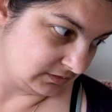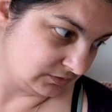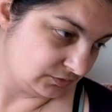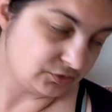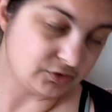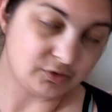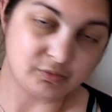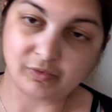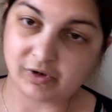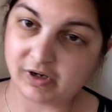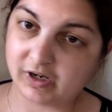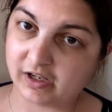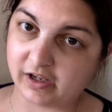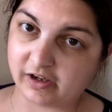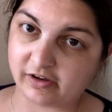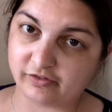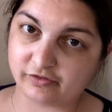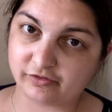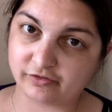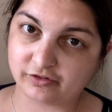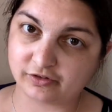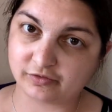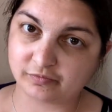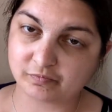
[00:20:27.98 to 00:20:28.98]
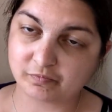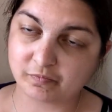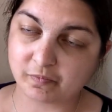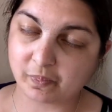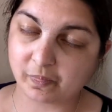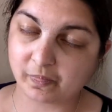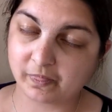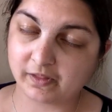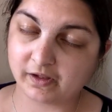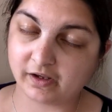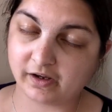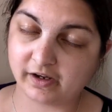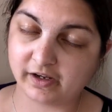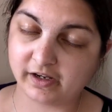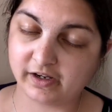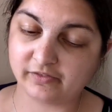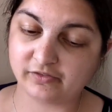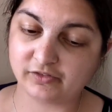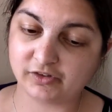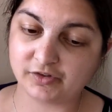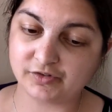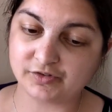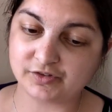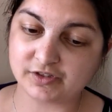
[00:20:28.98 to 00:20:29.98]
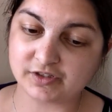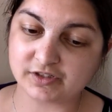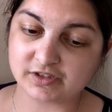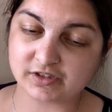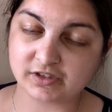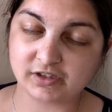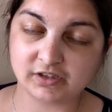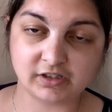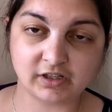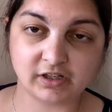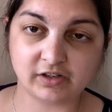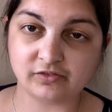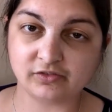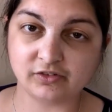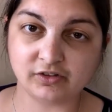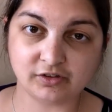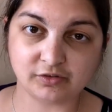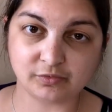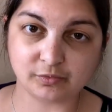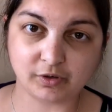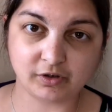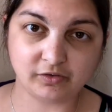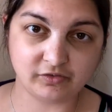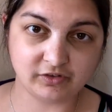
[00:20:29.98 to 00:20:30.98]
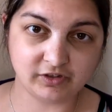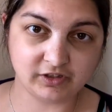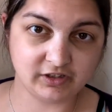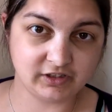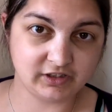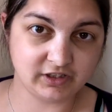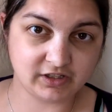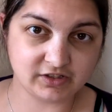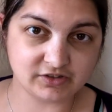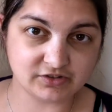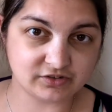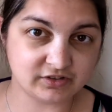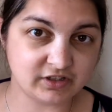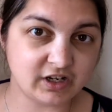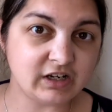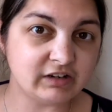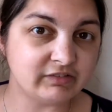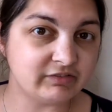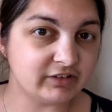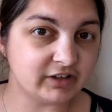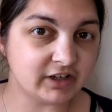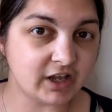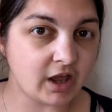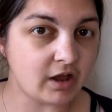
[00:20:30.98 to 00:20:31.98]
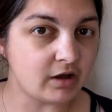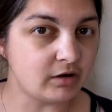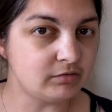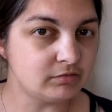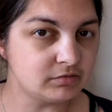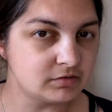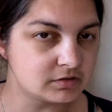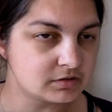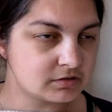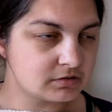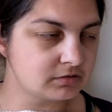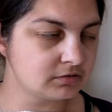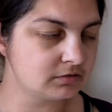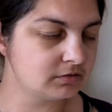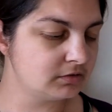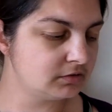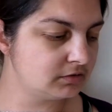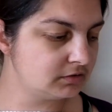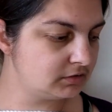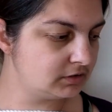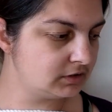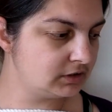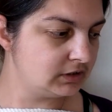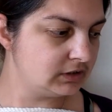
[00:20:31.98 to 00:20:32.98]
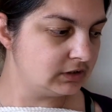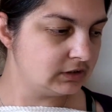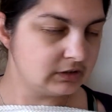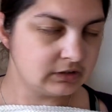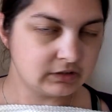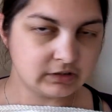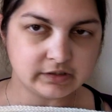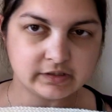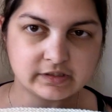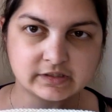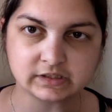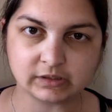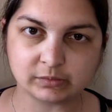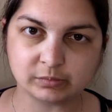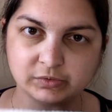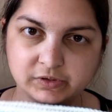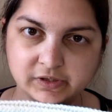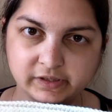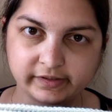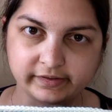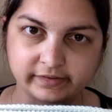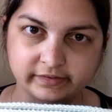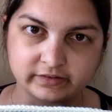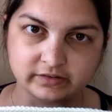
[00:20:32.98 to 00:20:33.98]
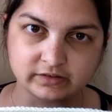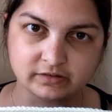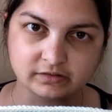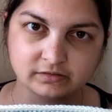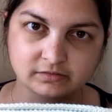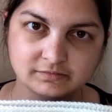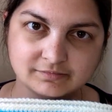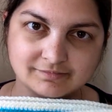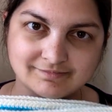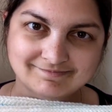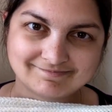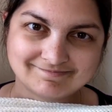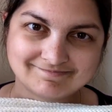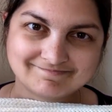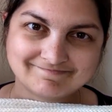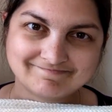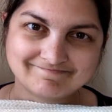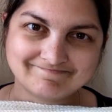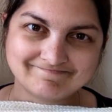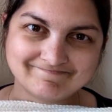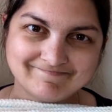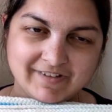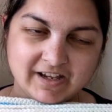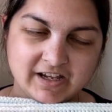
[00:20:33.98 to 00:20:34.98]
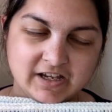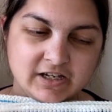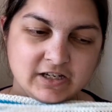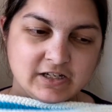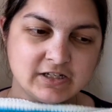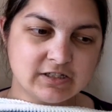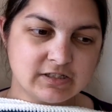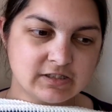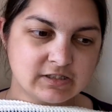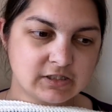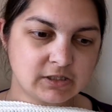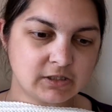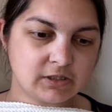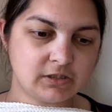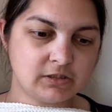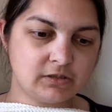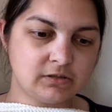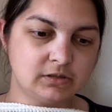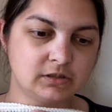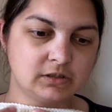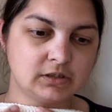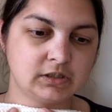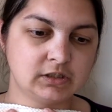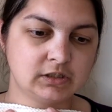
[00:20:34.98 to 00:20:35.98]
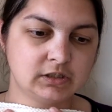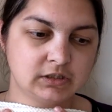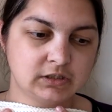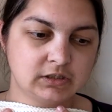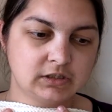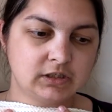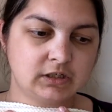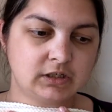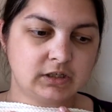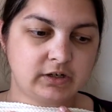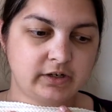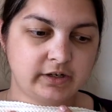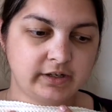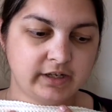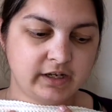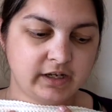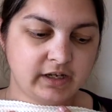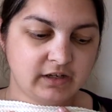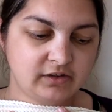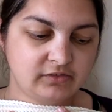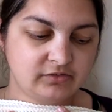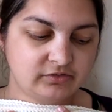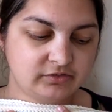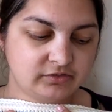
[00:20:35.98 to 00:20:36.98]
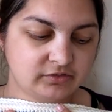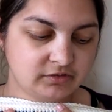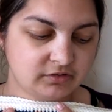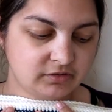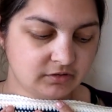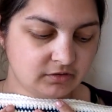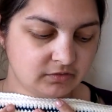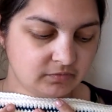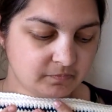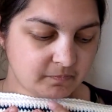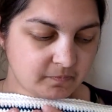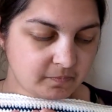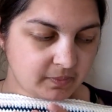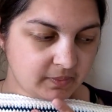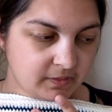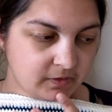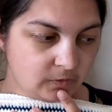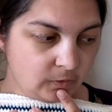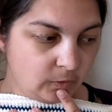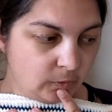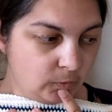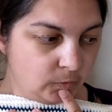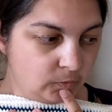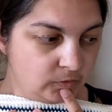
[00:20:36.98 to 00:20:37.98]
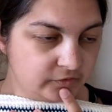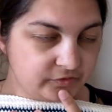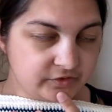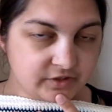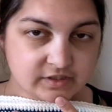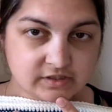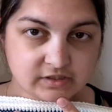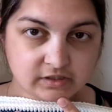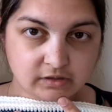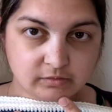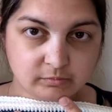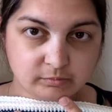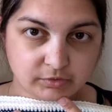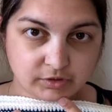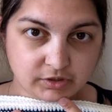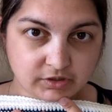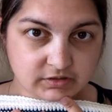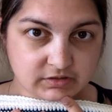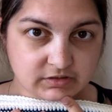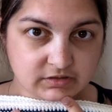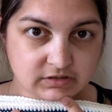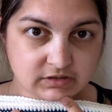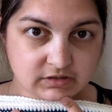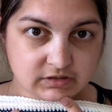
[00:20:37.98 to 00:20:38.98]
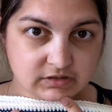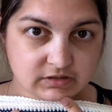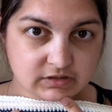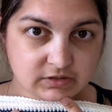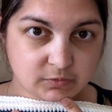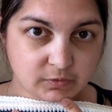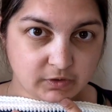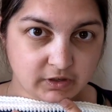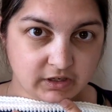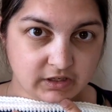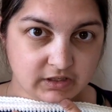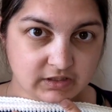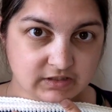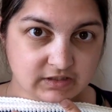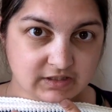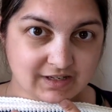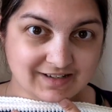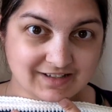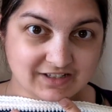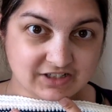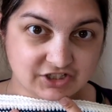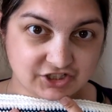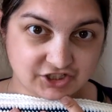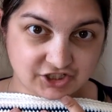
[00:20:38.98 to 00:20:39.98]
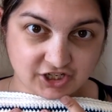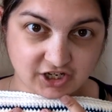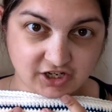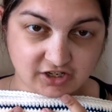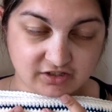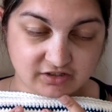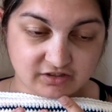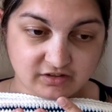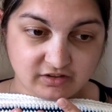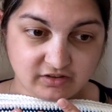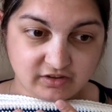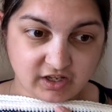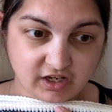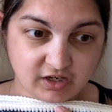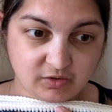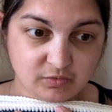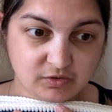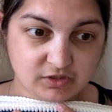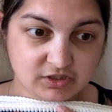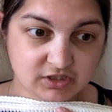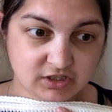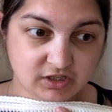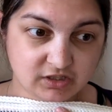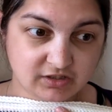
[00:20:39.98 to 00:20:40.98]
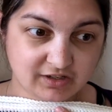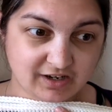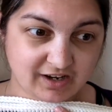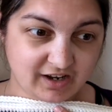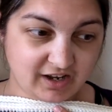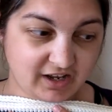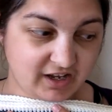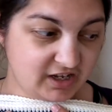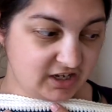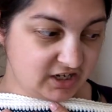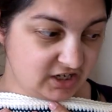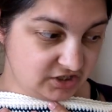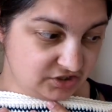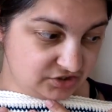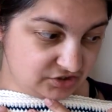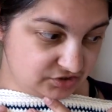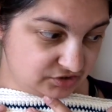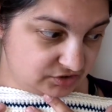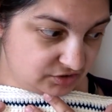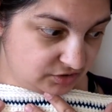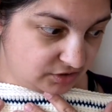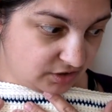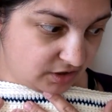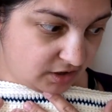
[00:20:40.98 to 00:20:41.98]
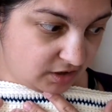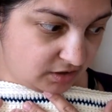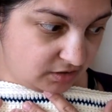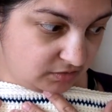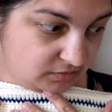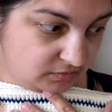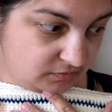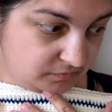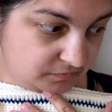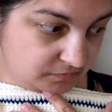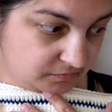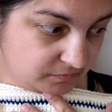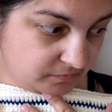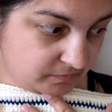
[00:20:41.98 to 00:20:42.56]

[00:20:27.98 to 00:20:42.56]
to my left, I have noticed that I have not woven in the ends on anything else except this. So I have all of the sunburst squares done. They were done ages ago.